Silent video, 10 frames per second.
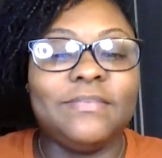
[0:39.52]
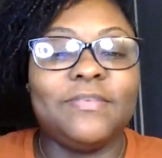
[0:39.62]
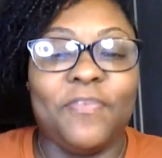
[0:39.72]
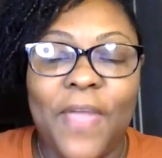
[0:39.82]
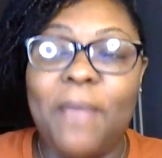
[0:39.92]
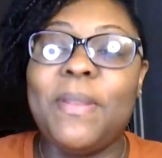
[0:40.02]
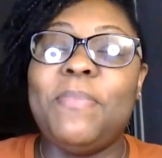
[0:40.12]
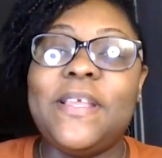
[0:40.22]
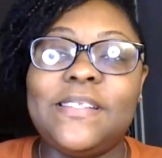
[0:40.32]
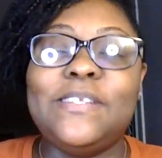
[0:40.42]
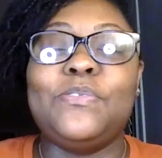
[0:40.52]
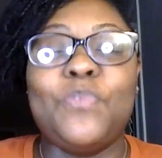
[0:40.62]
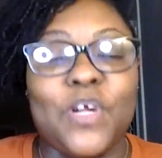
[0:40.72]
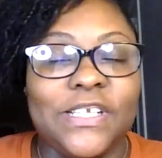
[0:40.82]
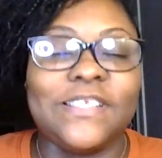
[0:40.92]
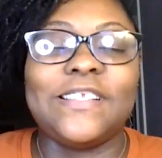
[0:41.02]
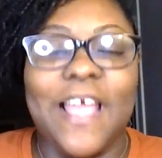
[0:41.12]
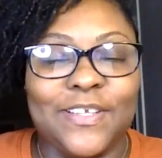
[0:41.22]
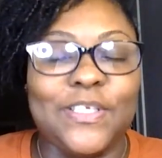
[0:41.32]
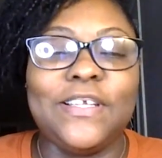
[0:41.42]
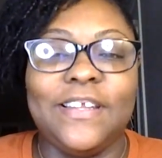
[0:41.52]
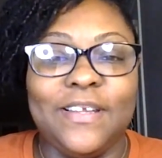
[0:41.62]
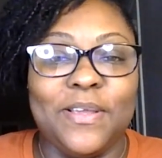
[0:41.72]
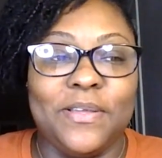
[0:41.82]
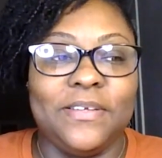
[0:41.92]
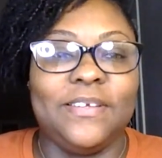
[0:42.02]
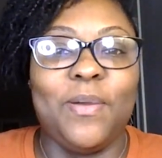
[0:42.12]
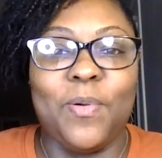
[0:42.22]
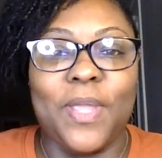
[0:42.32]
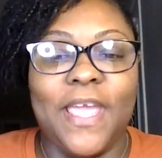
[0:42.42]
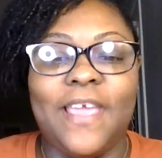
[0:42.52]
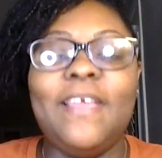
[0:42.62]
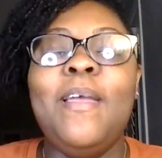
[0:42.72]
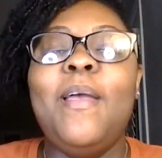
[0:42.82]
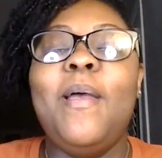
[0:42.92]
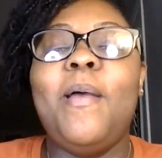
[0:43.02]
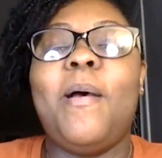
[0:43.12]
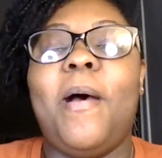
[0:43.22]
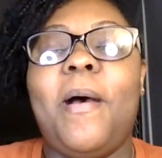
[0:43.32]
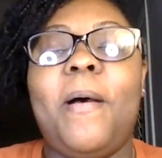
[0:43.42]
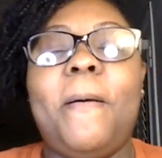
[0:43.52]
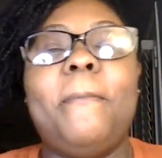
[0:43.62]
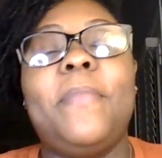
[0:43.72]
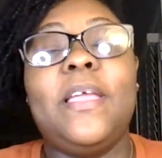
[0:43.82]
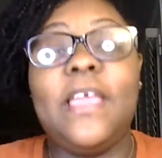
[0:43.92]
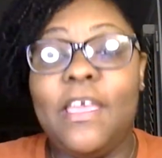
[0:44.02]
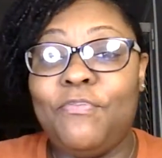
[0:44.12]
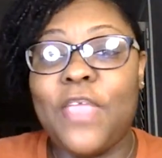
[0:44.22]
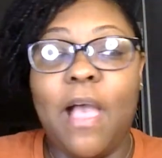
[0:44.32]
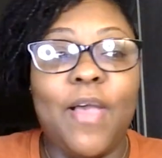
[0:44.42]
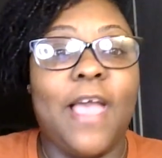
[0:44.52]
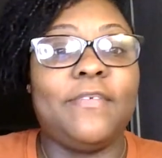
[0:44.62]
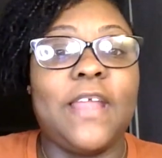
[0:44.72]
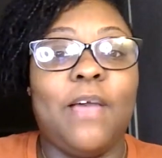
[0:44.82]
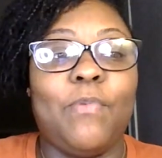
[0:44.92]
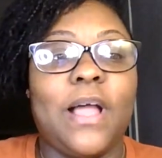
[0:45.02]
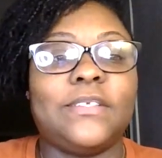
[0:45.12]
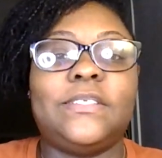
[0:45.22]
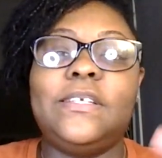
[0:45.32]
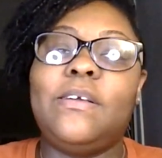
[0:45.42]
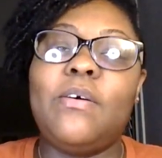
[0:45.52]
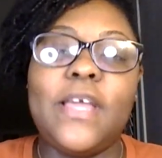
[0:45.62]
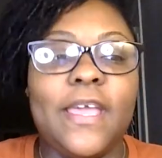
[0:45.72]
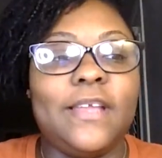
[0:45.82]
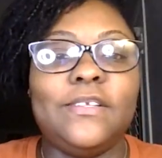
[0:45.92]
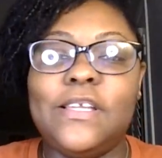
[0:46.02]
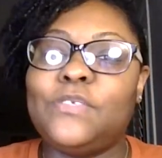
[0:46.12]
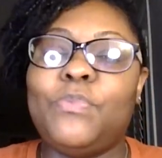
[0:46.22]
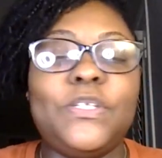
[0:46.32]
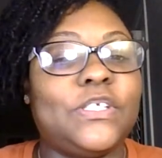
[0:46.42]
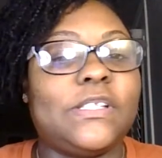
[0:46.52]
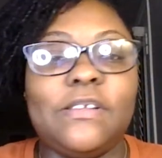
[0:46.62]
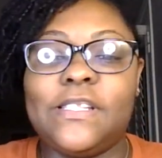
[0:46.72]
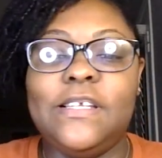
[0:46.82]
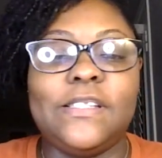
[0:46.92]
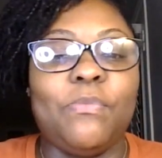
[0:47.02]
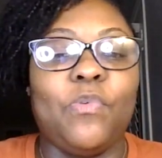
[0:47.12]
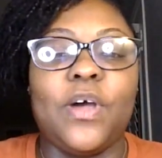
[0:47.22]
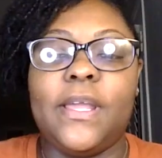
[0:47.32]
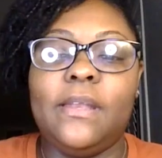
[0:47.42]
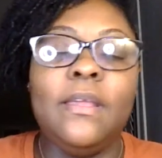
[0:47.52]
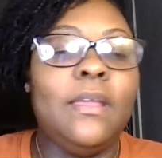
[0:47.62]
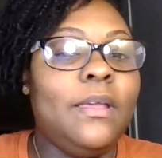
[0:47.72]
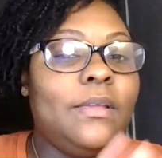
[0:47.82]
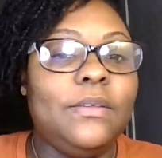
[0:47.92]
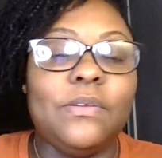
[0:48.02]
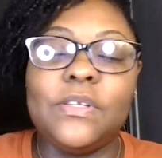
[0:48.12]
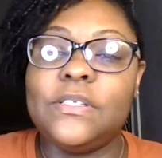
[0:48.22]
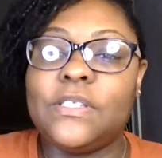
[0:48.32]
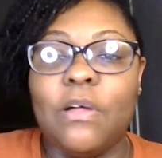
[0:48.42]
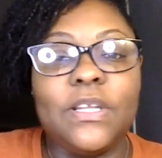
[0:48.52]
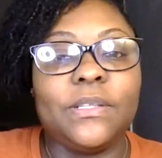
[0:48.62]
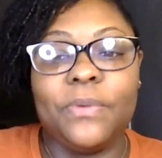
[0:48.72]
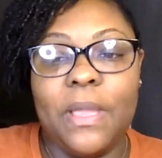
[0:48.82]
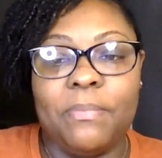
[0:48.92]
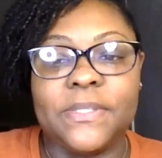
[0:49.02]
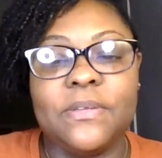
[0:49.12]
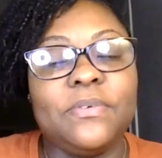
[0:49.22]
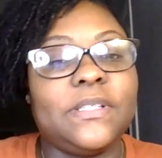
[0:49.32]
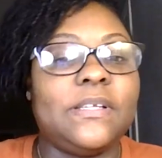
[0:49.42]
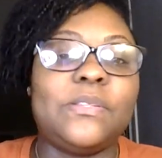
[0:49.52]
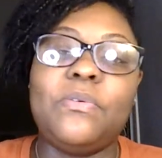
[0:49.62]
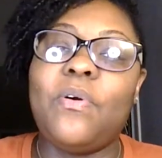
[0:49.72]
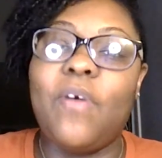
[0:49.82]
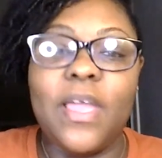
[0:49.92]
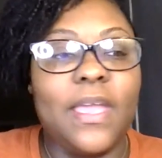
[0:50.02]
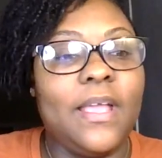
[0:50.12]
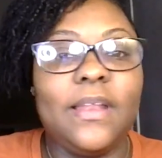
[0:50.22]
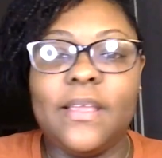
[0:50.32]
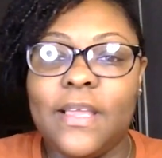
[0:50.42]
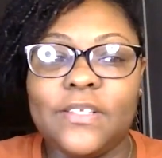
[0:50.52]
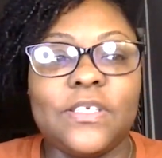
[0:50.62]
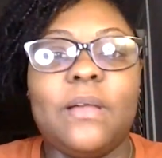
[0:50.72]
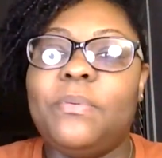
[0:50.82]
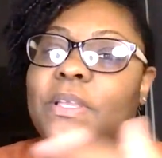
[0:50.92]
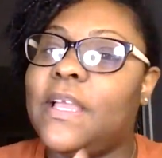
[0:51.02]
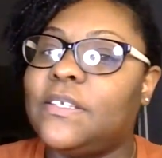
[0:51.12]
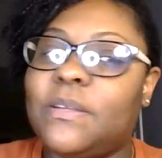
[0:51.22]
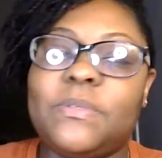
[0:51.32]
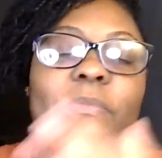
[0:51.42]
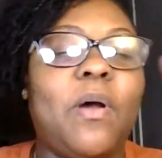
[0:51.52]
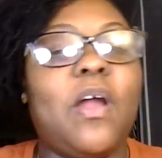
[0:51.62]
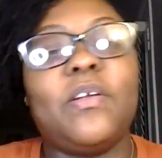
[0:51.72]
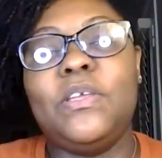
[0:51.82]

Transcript: Family Business New Orleans is actually getting good. Okay. If y'all have not watched it, go ahead. We're just on season 1. You know, it's only 3 episodes in, so go ahead and catch up. Catch up tomorrow.